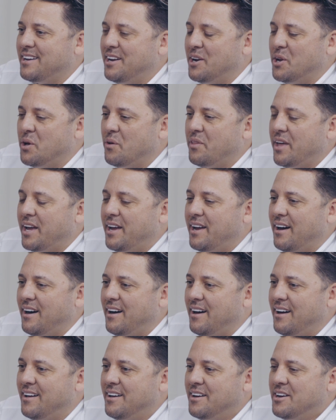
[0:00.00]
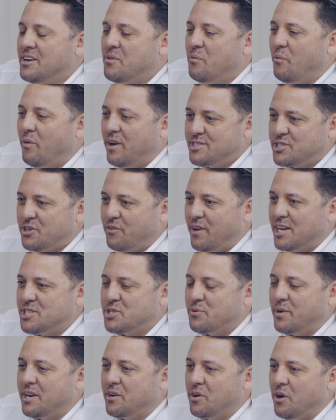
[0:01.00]
They one's
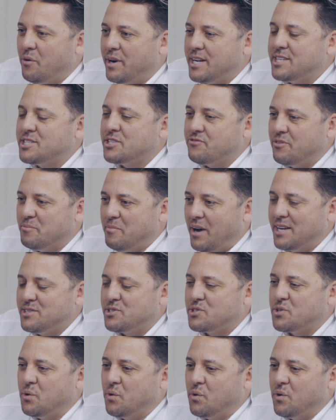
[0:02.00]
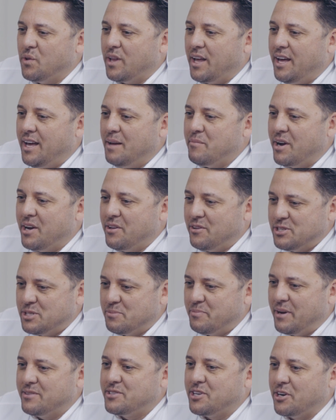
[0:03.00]
graduated already just from high school, and my other's
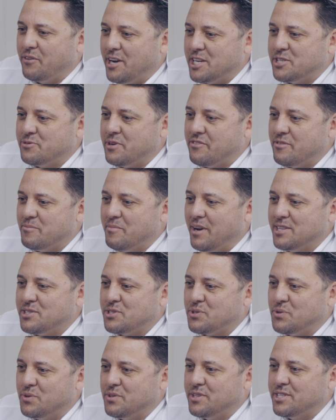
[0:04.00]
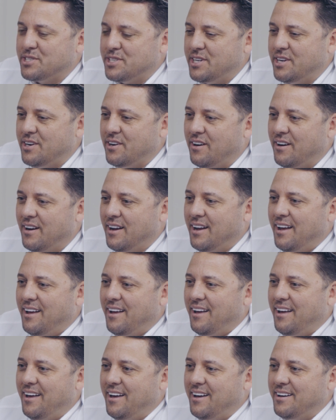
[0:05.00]
about to graduate from high school this year.
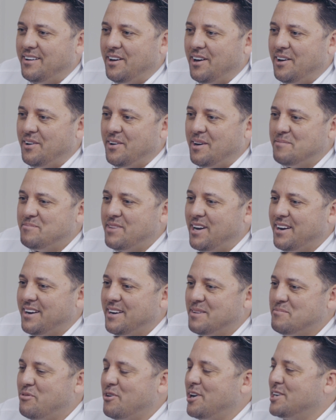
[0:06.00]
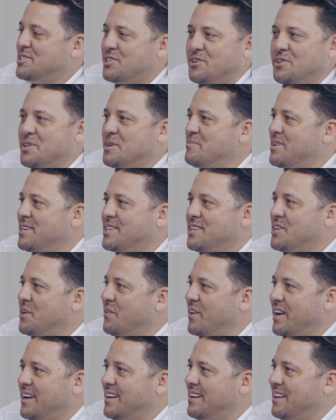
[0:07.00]
And I'm not going to pressure them into
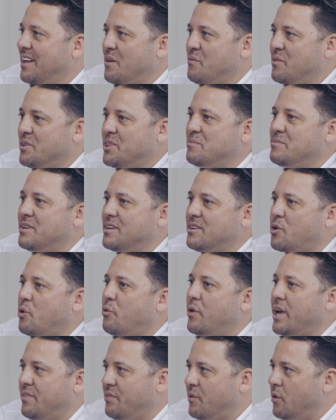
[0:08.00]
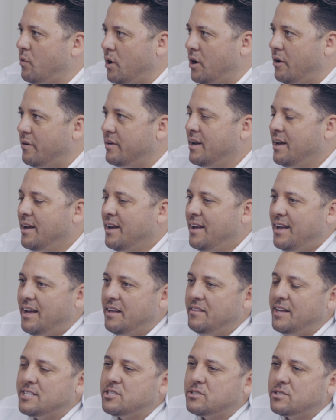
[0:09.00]
doing it. I want them to create their own.
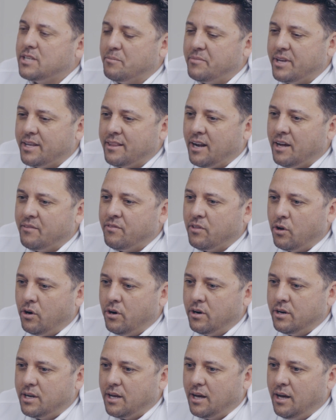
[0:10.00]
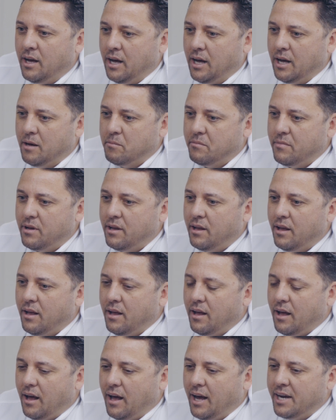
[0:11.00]
And that's something that I've learned.
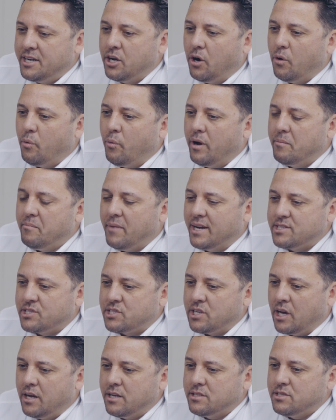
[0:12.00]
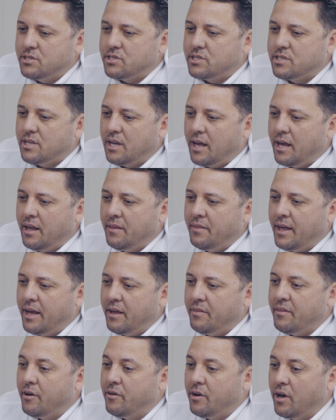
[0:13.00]
I don't want my sons, and
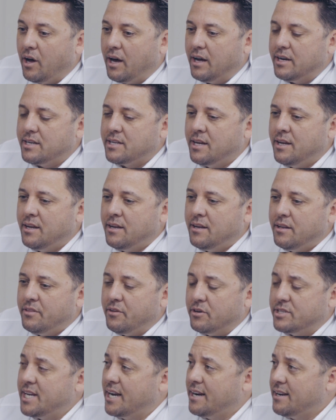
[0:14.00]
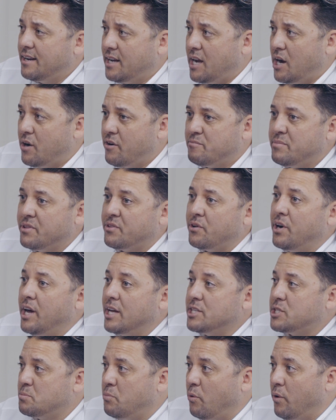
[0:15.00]
they're not. They're taken care of, but they're
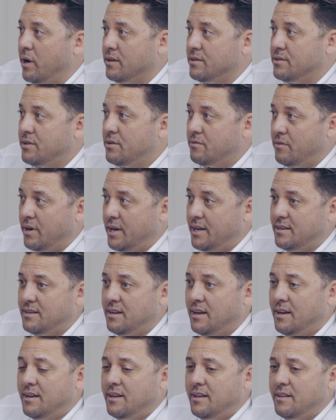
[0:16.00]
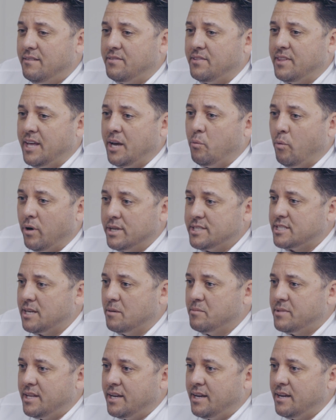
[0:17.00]
not spoiled, right? If they want
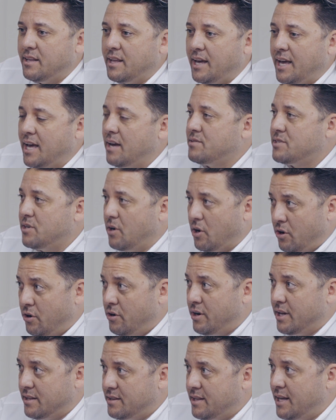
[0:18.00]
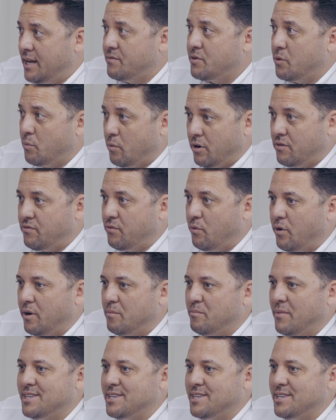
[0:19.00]
something, they have to earn it. They have to work for it.